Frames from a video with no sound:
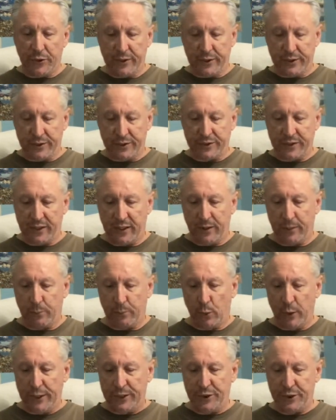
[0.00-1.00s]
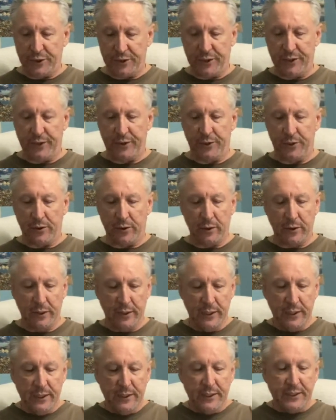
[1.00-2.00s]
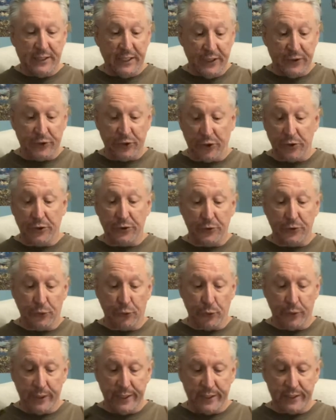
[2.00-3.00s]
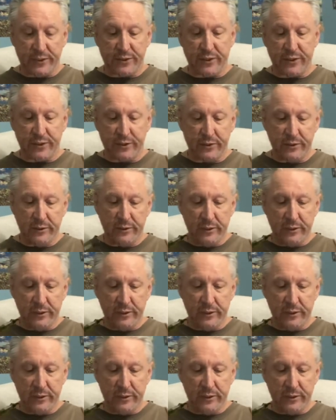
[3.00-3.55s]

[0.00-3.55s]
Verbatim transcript: at the celebration dinner. Dessert and drinks.